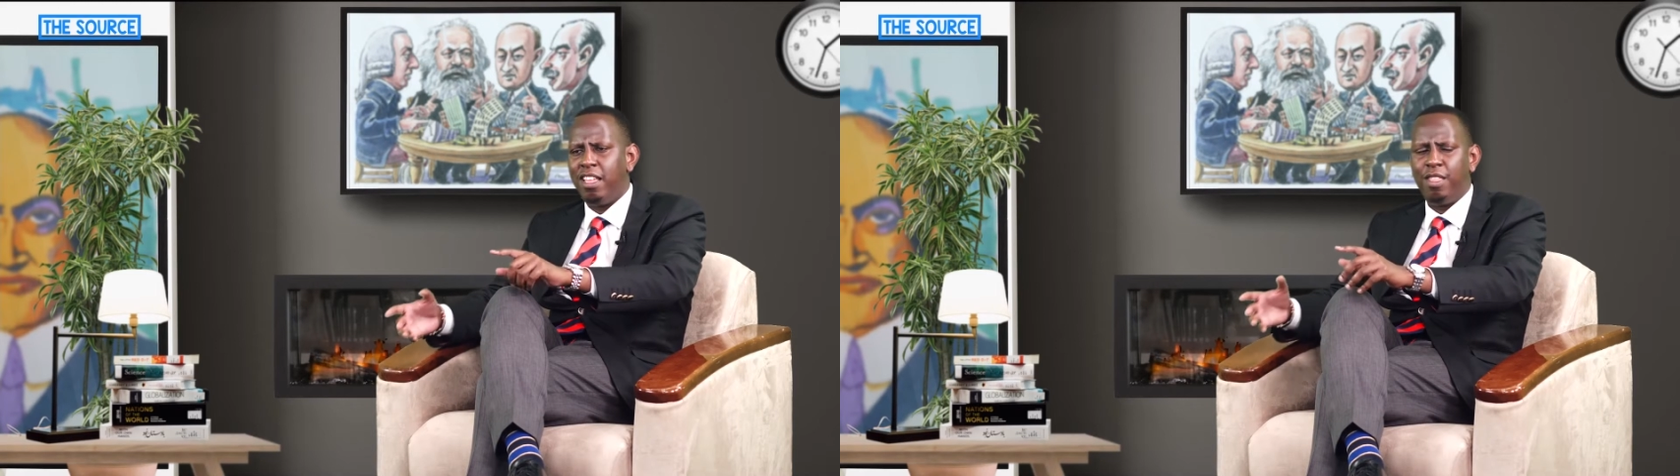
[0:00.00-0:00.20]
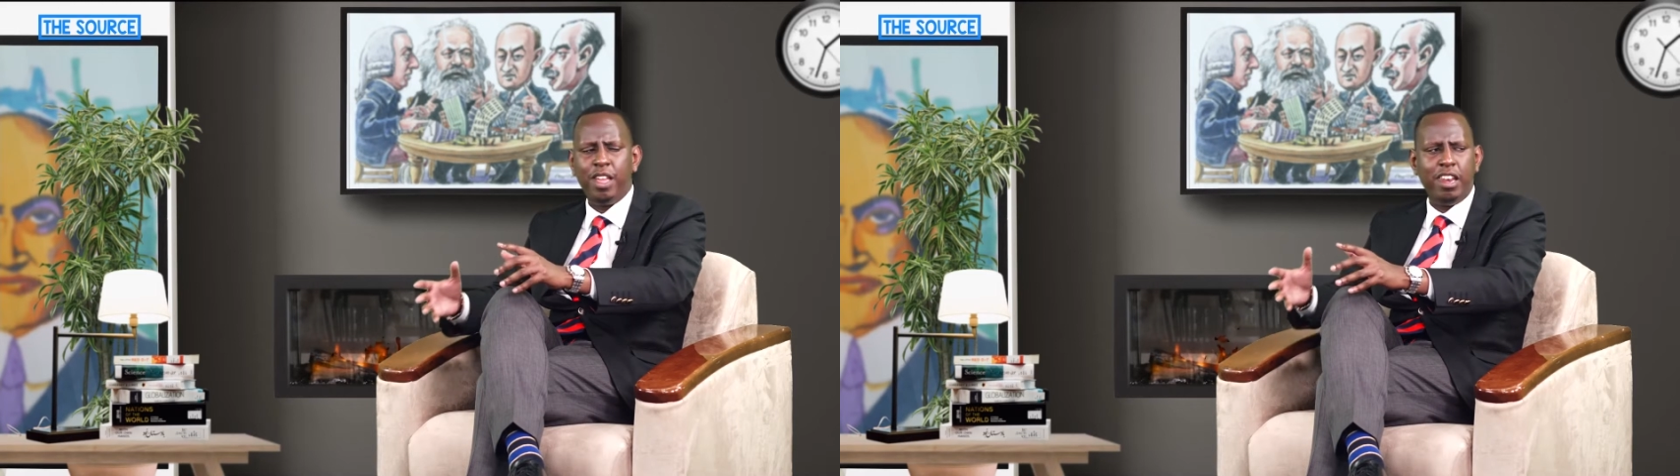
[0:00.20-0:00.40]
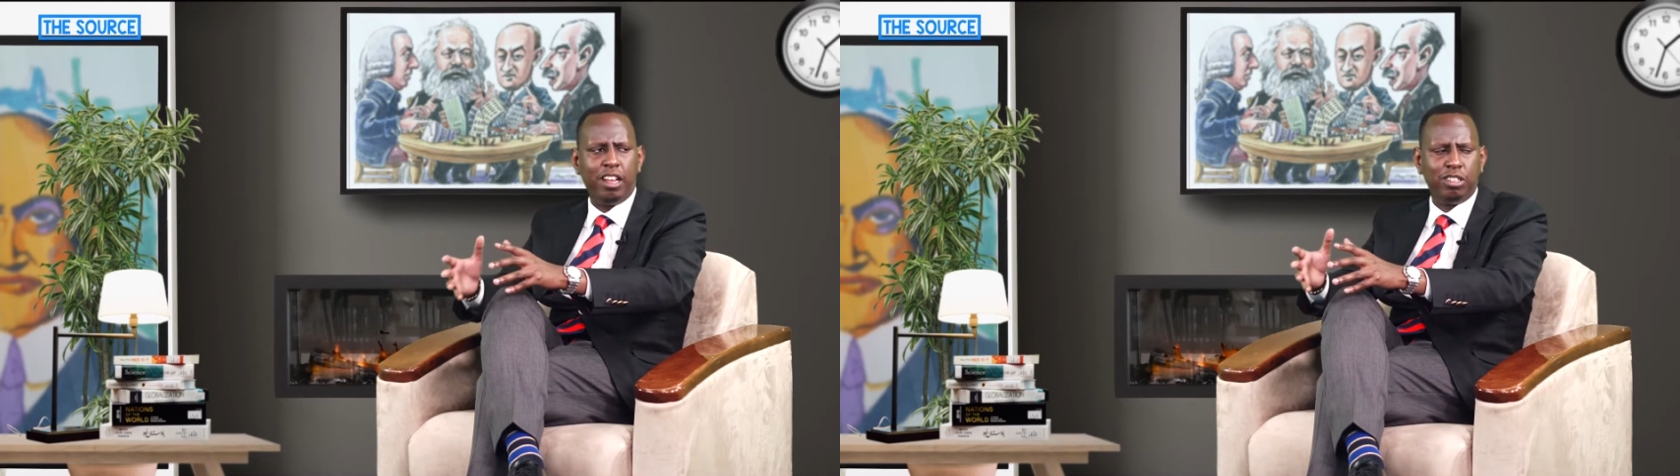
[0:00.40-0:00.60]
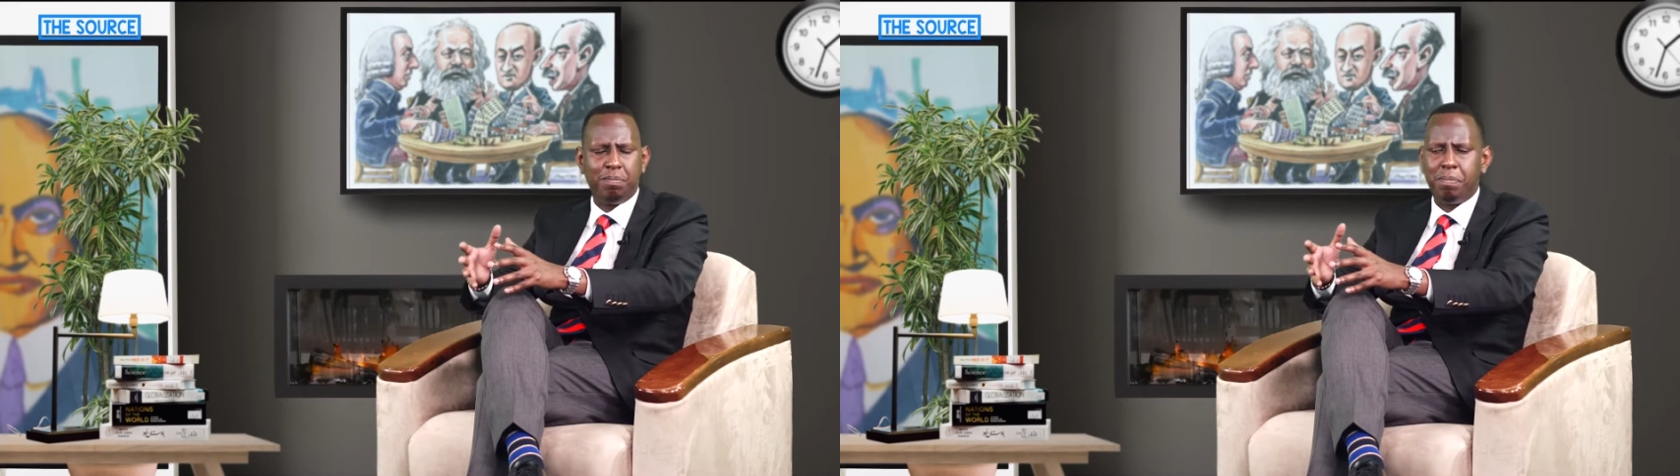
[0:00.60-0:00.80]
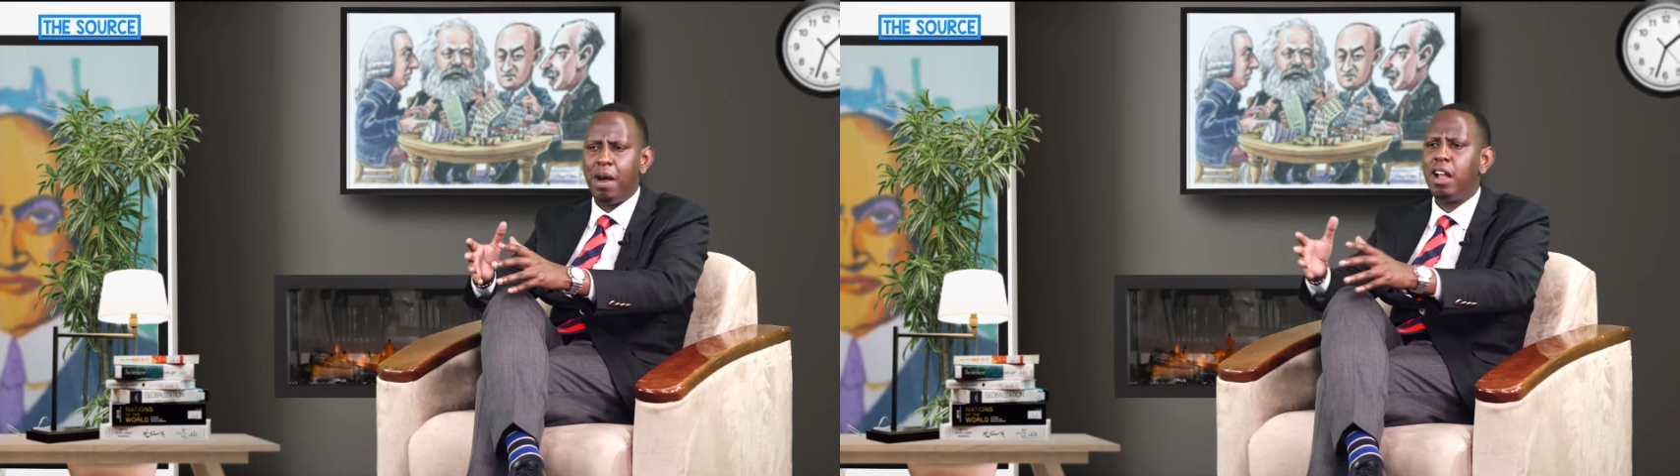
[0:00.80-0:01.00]
then
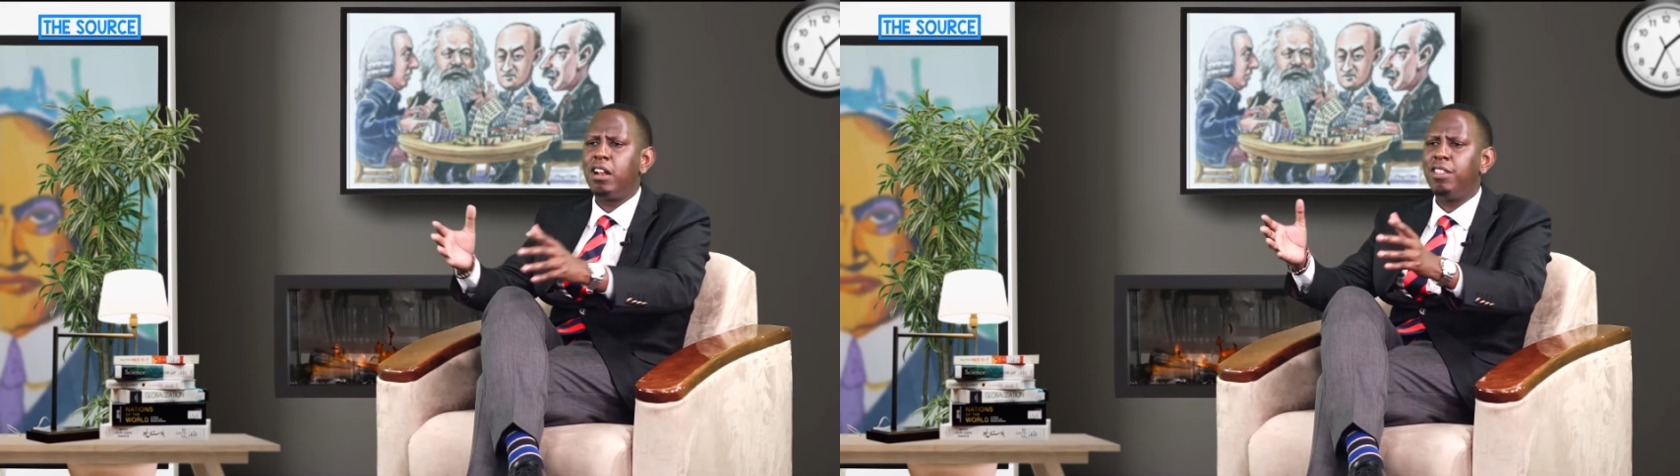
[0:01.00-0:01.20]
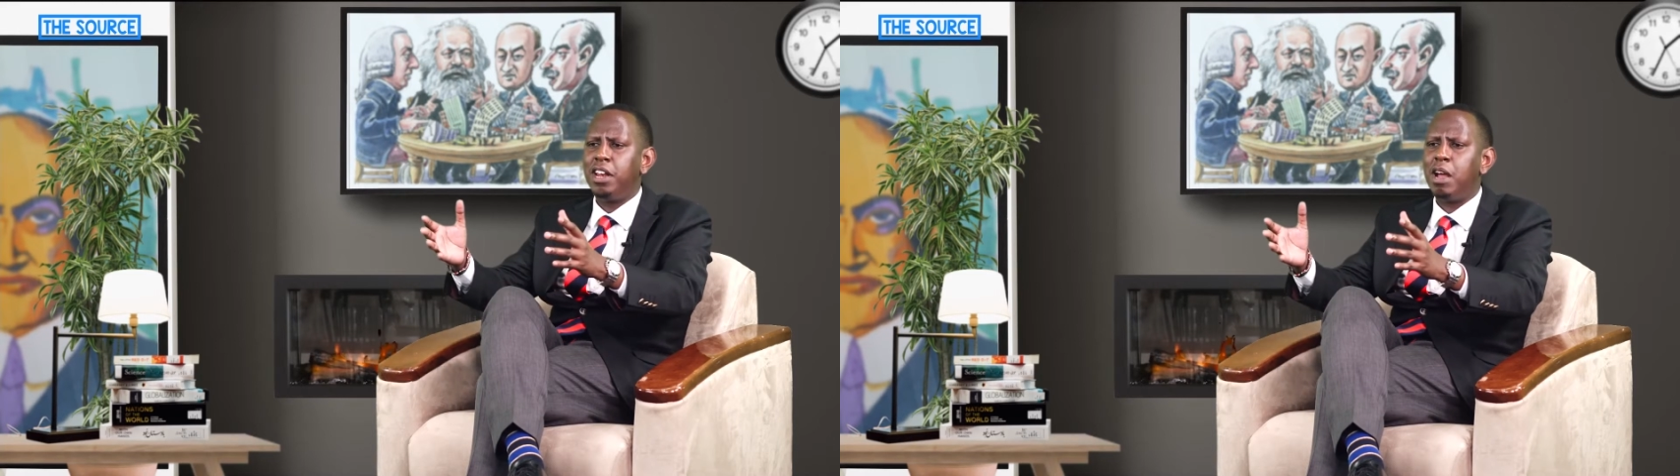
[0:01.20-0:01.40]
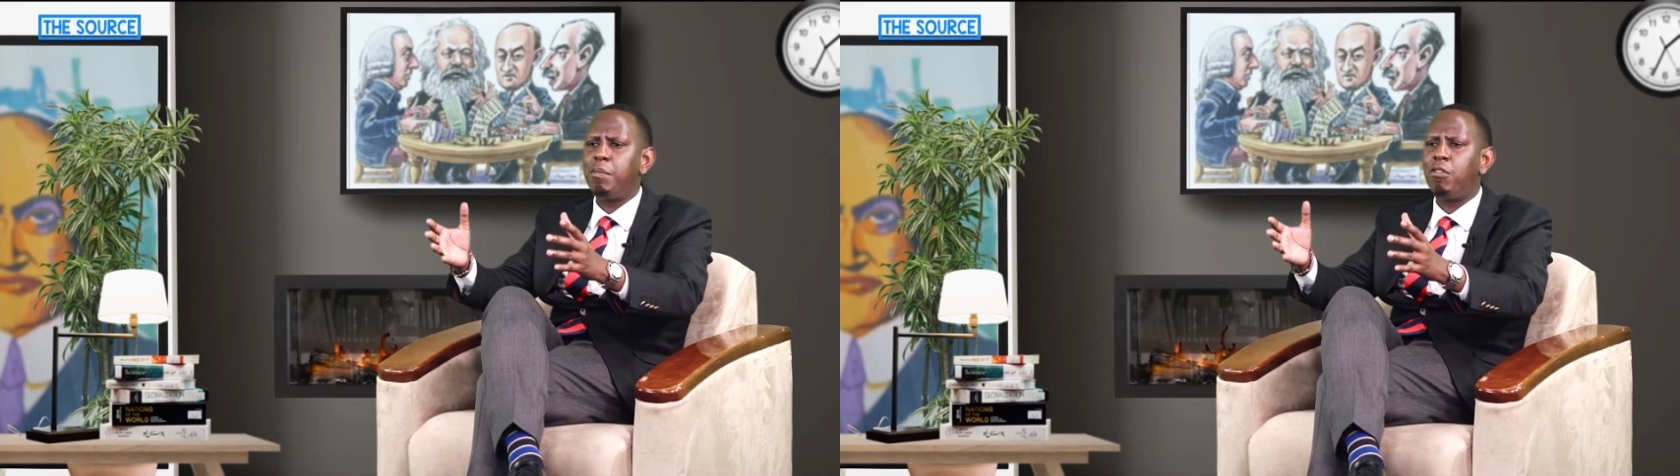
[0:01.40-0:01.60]
expand the number